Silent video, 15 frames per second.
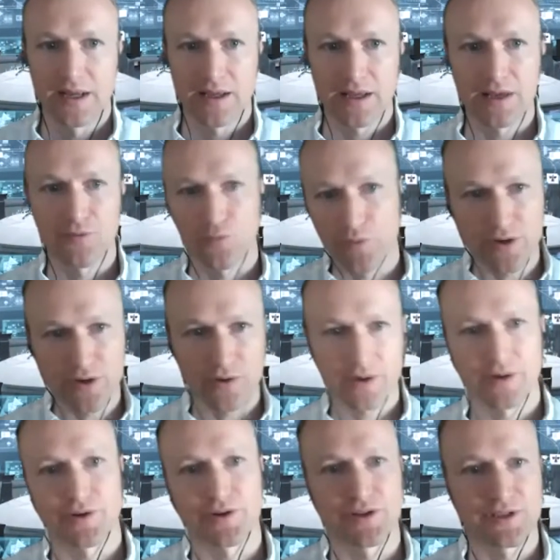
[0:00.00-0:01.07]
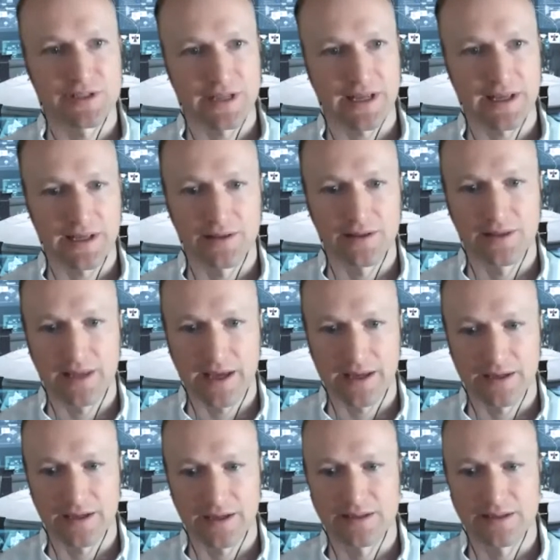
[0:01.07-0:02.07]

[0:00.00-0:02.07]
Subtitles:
if we don't understand that